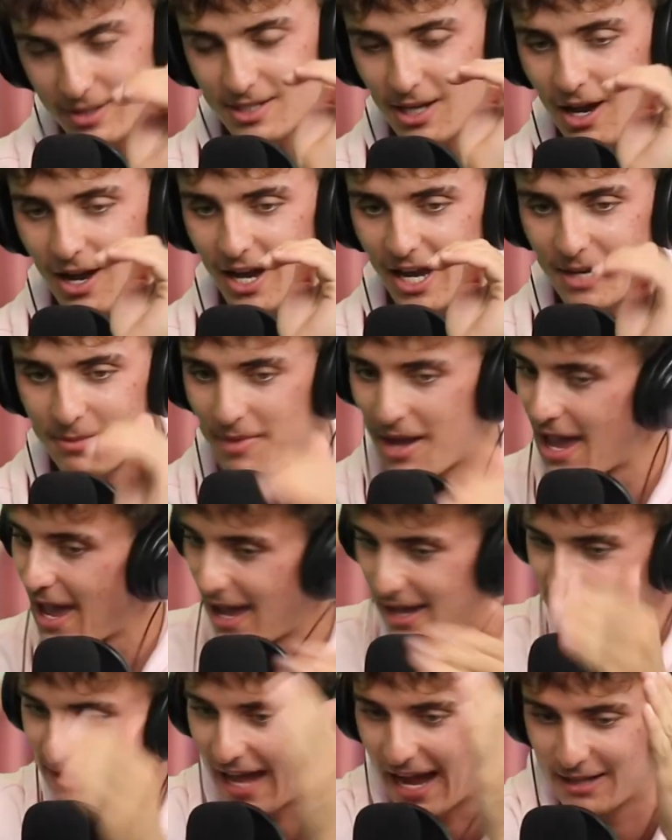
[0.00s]
time,
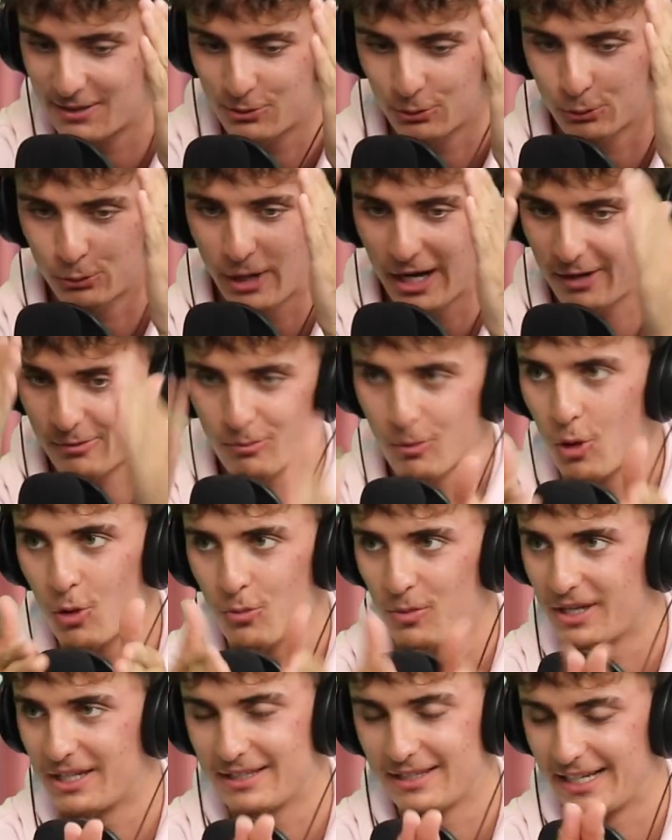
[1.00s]
that direct
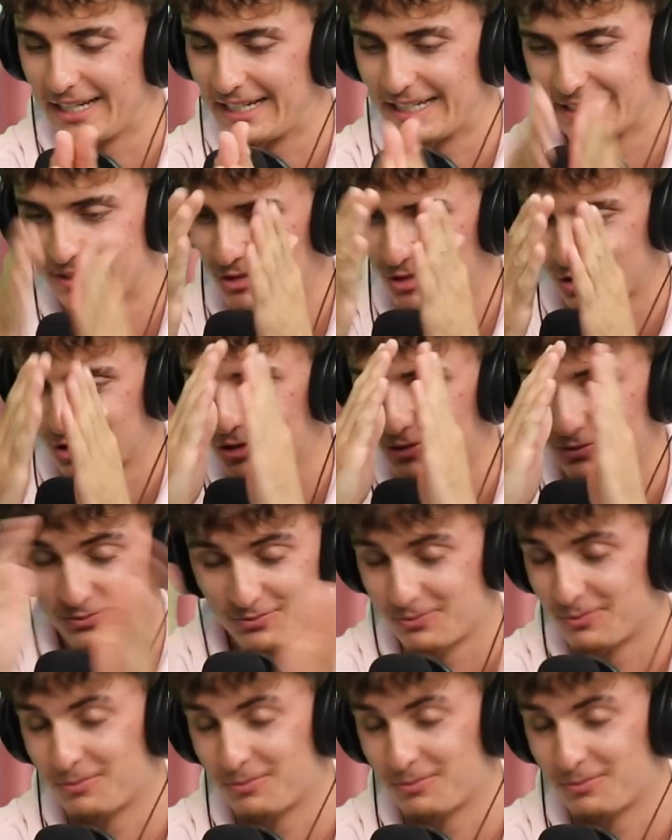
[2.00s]
moment, like, it's just